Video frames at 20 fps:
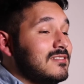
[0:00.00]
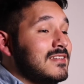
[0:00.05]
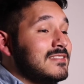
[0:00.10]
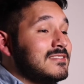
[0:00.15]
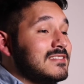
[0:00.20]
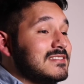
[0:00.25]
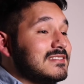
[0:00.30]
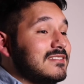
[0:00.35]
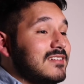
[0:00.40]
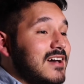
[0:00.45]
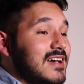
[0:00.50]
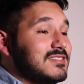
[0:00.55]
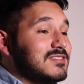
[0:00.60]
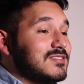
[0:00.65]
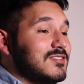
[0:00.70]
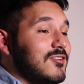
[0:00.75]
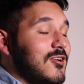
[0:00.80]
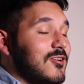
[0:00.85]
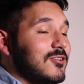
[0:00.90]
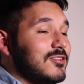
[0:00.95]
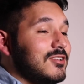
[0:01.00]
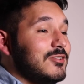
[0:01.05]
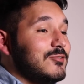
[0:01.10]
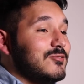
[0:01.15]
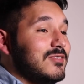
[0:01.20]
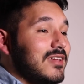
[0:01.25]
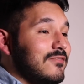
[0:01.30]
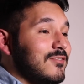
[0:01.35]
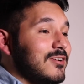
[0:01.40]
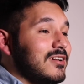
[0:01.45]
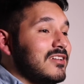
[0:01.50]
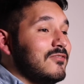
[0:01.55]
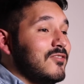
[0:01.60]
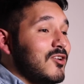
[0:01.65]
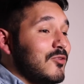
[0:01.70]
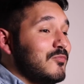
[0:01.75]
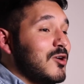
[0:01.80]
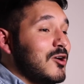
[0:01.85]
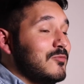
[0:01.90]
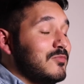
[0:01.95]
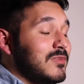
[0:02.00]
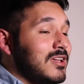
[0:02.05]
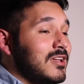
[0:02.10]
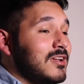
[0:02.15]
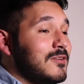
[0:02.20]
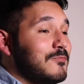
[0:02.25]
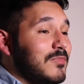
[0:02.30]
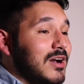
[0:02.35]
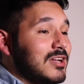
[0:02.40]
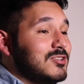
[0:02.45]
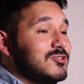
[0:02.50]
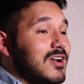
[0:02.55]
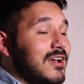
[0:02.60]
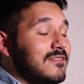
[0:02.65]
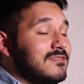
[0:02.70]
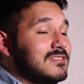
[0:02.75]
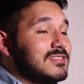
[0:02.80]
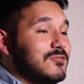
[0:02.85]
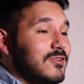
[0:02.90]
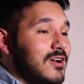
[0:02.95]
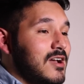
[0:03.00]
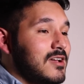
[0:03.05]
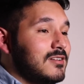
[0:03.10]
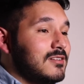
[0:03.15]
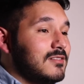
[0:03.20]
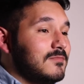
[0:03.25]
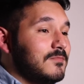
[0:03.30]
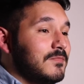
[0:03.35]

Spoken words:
in this last song, You Never Give Up on Me, by Travis Ryan.